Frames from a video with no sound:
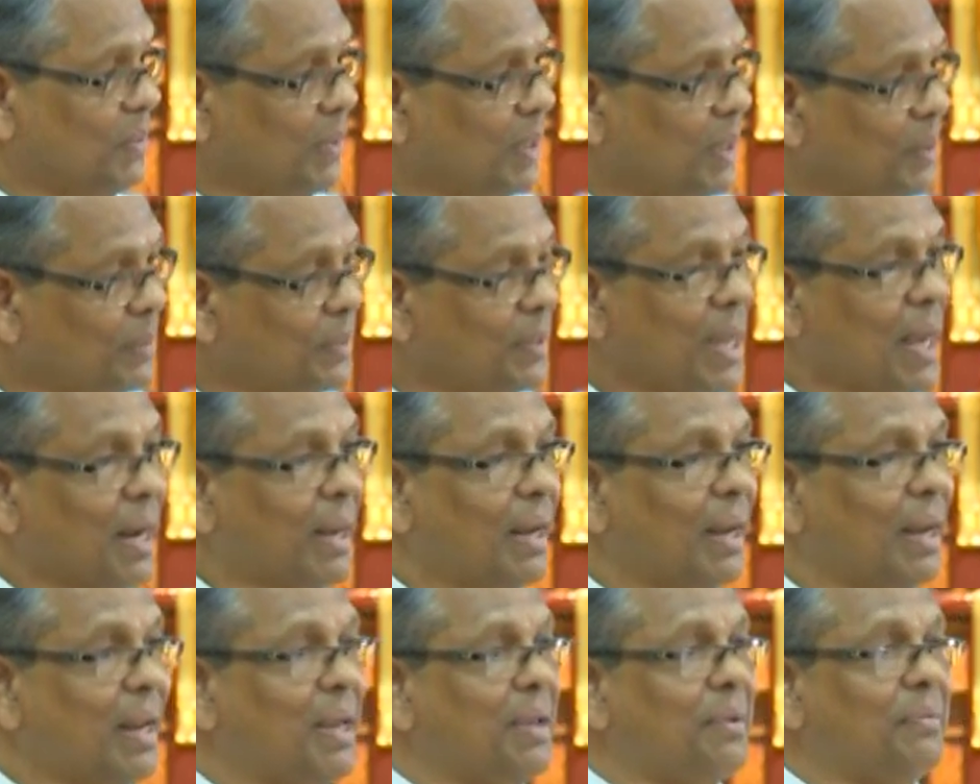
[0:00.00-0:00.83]
you live
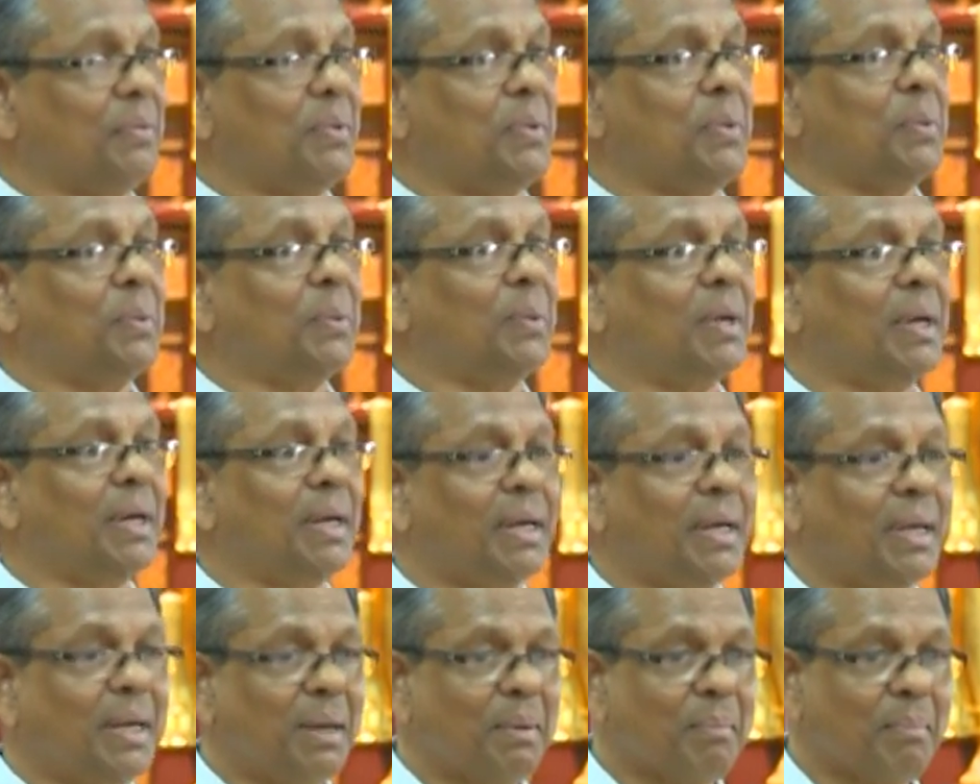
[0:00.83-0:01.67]
that life, you
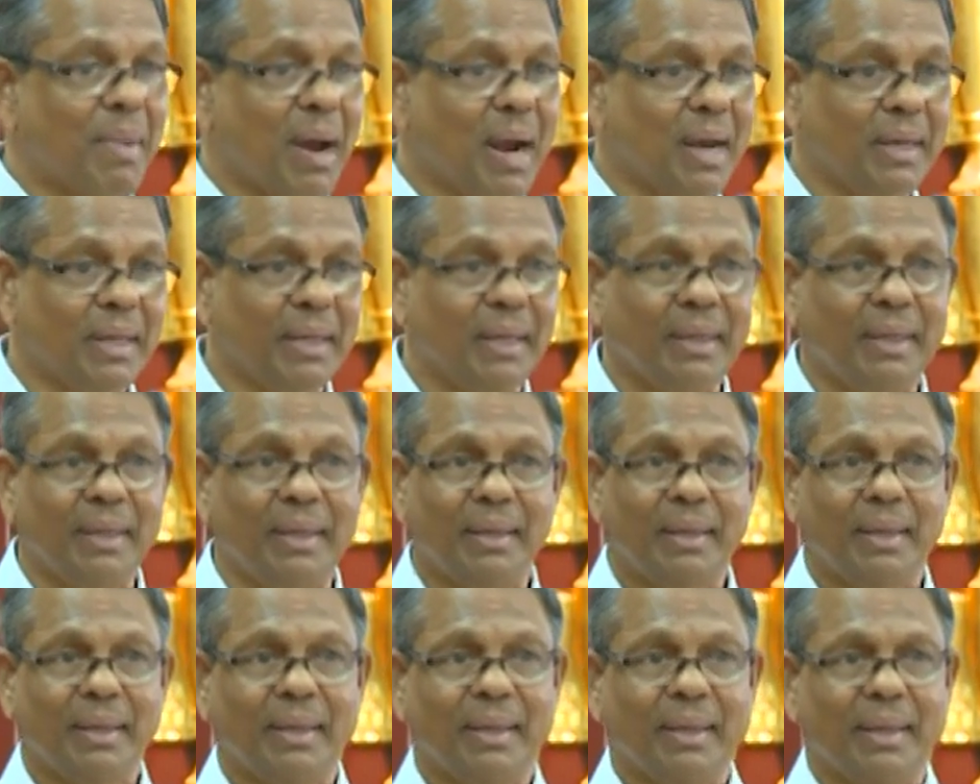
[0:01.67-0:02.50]
earn
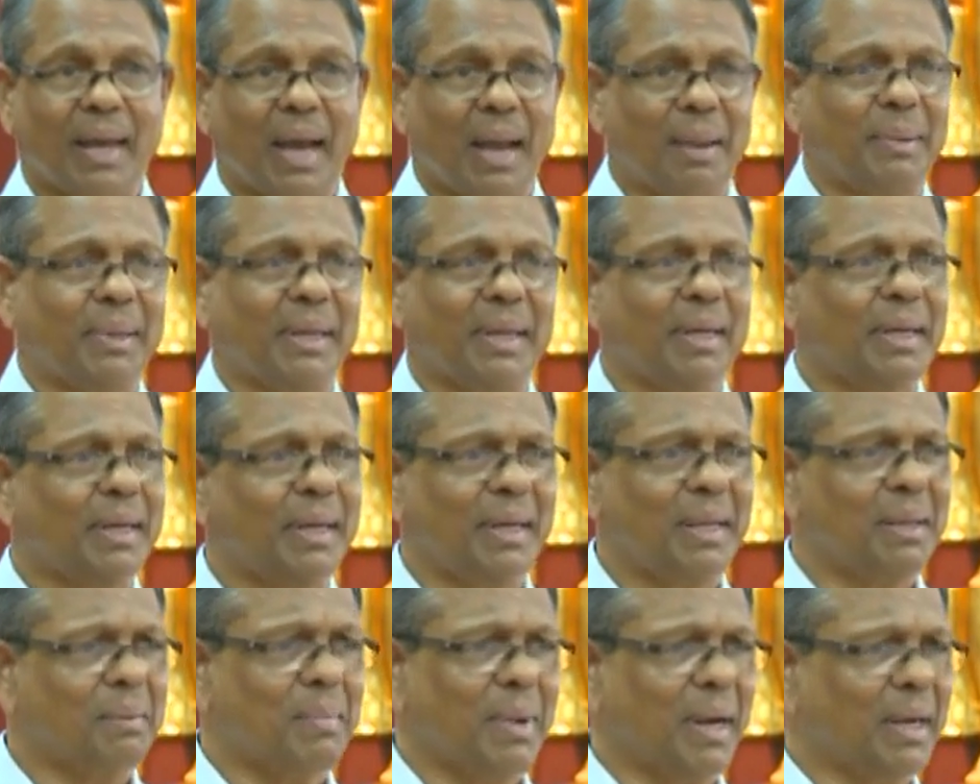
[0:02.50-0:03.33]
money. I mean,
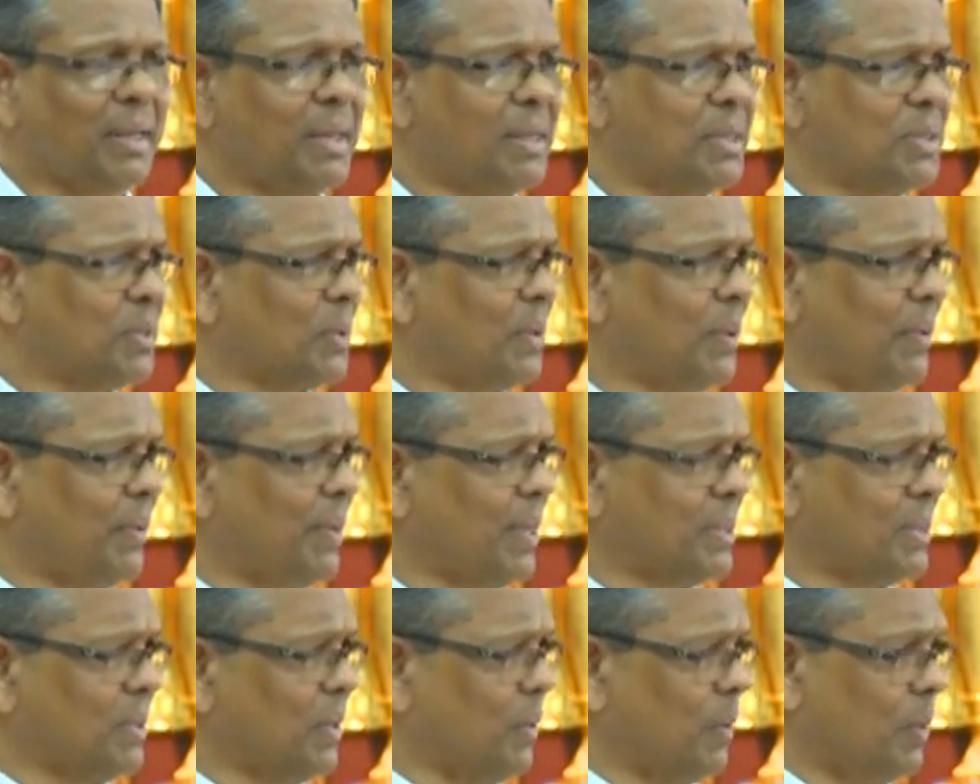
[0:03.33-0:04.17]
earning money is
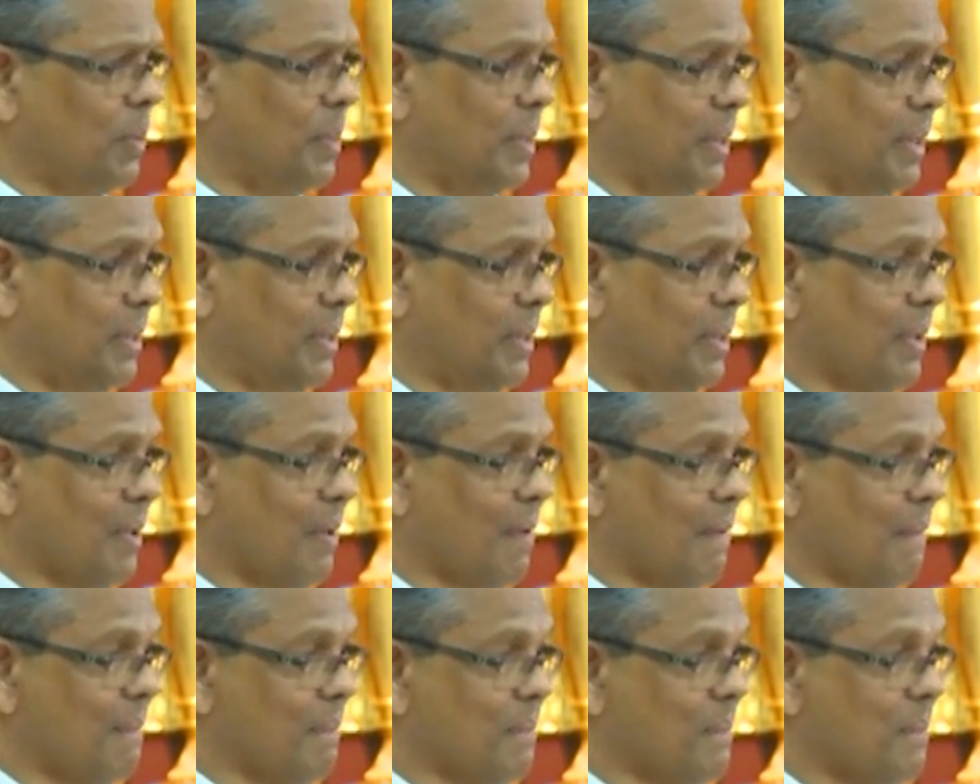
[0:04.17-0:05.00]
always lobha.
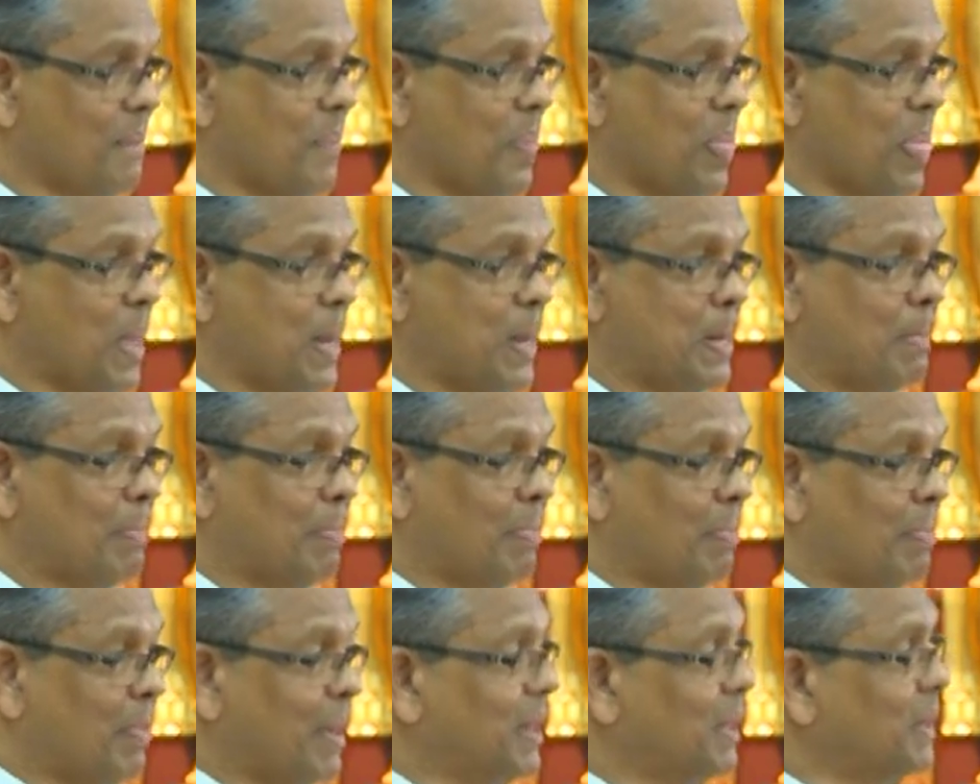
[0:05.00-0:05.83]

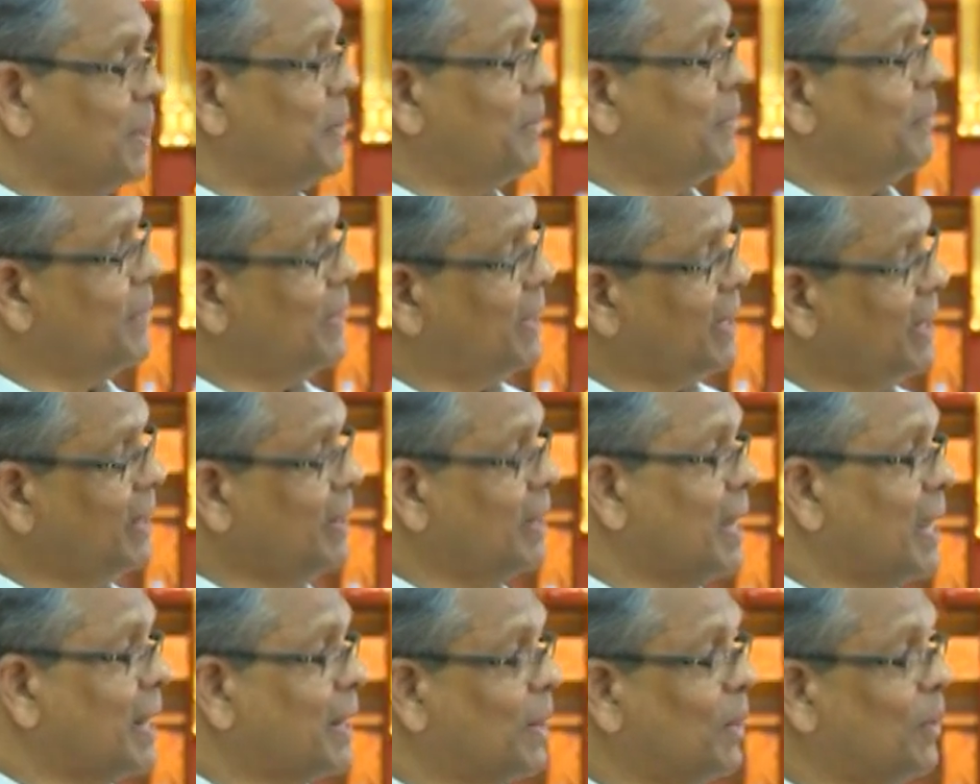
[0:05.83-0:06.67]
But, you know,
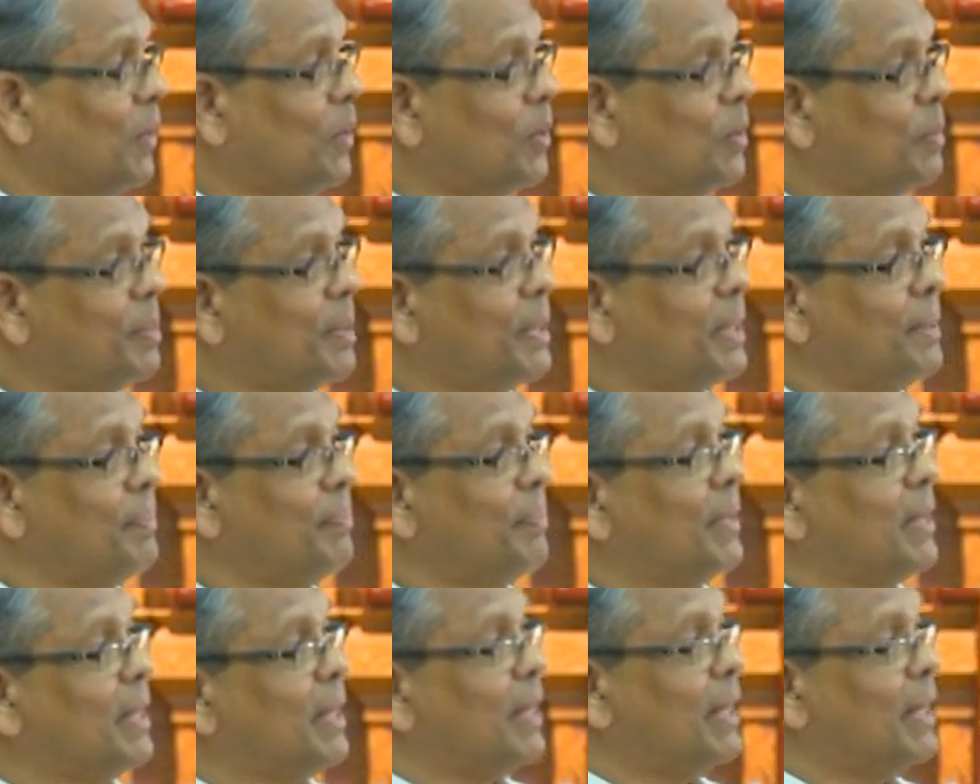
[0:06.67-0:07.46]
within that lobha,